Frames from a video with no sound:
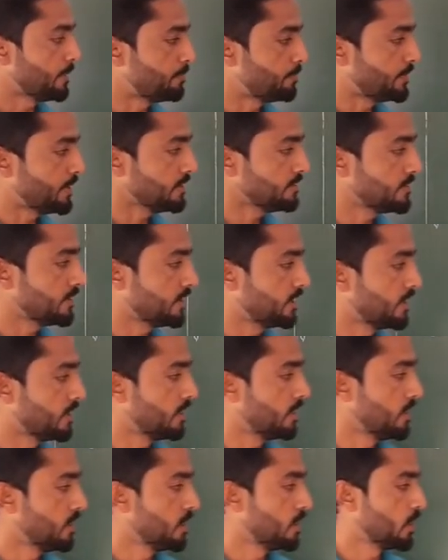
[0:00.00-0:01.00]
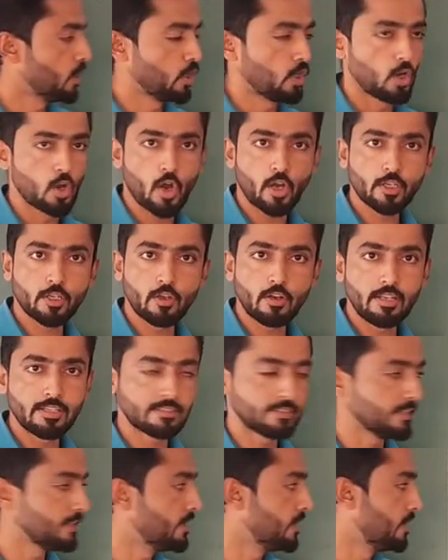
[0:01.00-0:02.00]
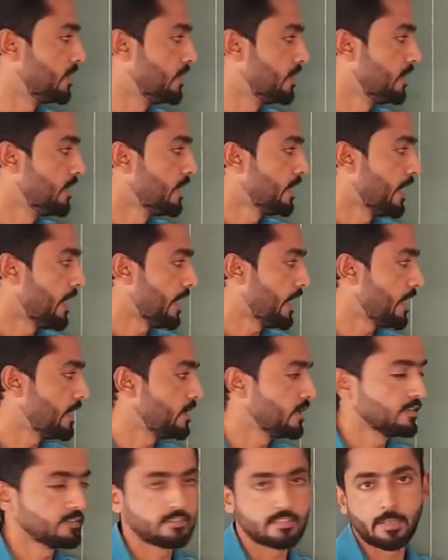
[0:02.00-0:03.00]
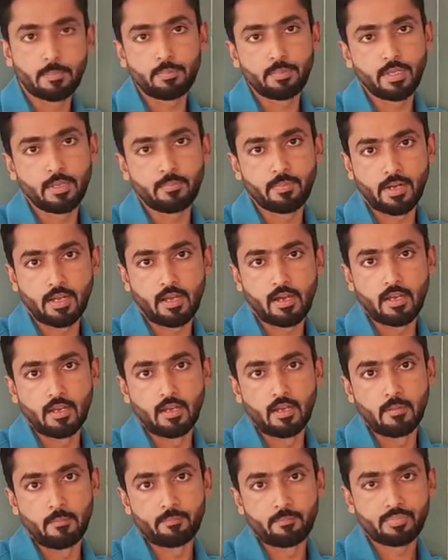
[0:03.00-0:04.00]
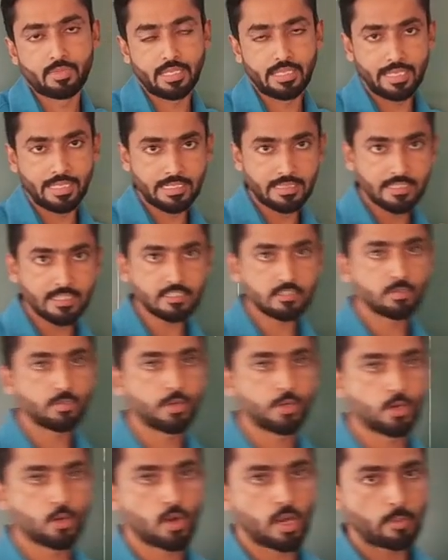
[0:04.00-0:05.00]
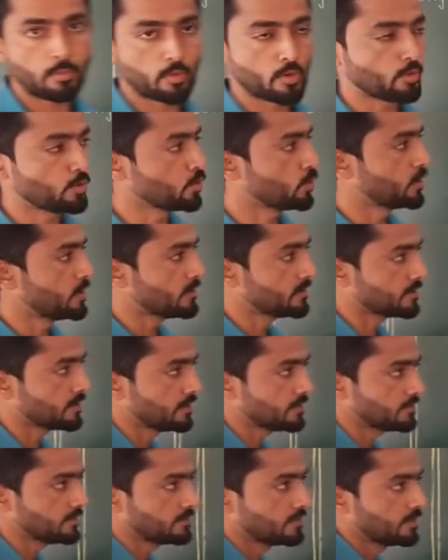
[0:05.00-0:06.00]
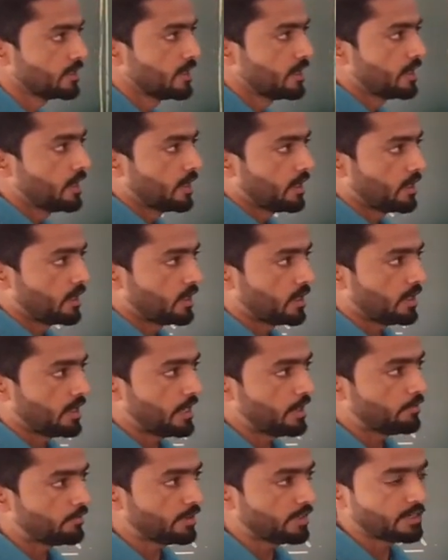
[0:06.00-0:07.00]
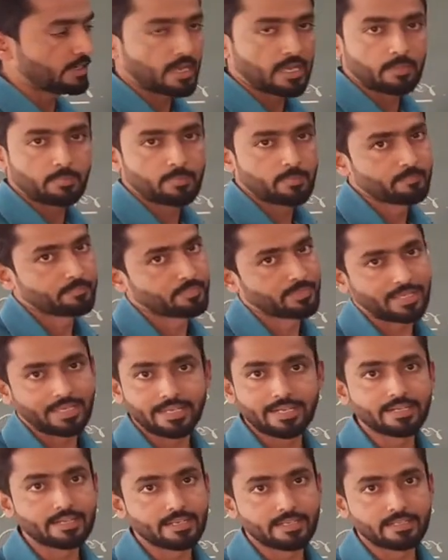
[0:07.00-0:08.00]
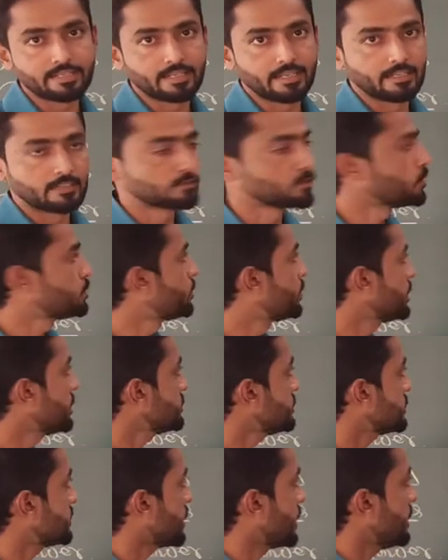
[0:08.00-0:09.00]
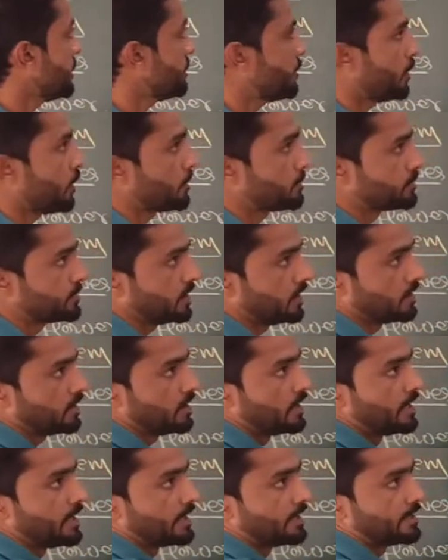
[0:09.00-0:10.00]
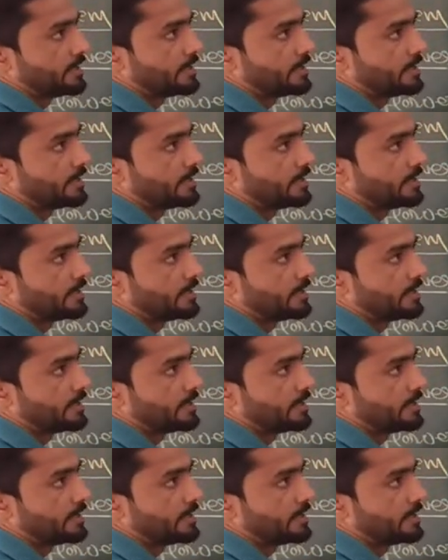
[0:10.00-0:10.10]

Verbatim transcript: septicidal, loculicidal, and septifragal. In this video, I am going to discuss every type in detail. So, first type of the